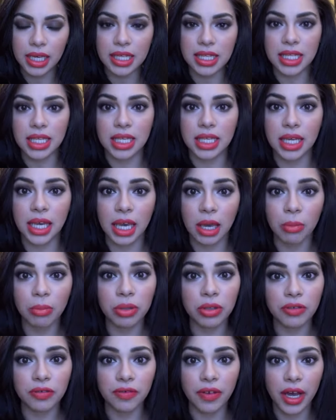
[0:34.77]
It's an
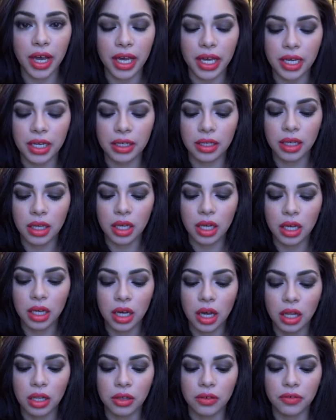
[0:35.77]
amplified
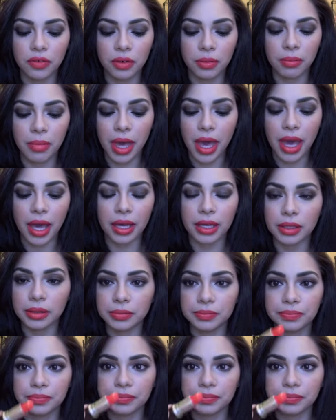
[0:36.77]
color from MAC.